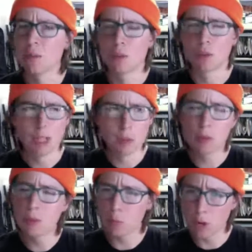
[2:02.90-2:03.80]
or minimum
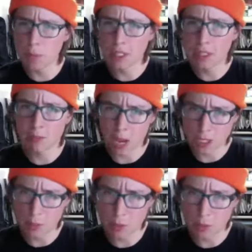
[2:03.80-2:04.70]
of 1 minute,
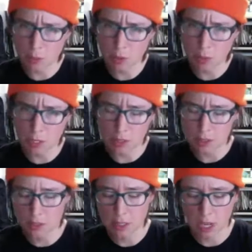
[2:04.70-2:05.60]
maximum 2 minutes.
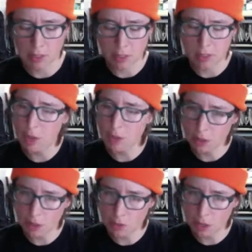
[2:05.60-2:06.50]
And then the
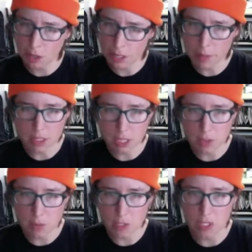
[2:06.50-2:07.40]
other limitation was
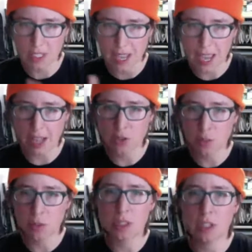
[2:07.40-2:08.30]
that they had to
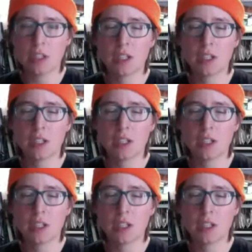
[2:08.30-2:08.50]
be